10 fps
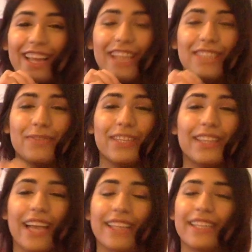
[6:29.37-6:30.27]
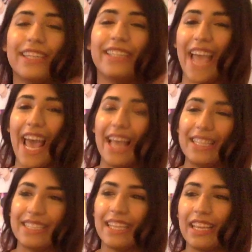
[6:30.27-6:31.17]
it's with like their
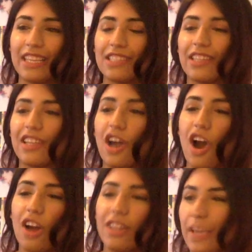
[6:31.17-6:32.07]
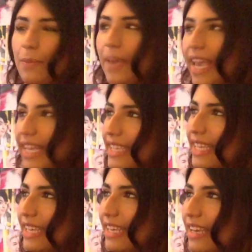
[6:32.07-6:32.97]
dance, and like it's like an art, like a
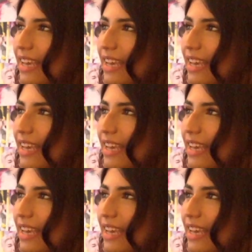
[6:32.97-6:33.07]
painting.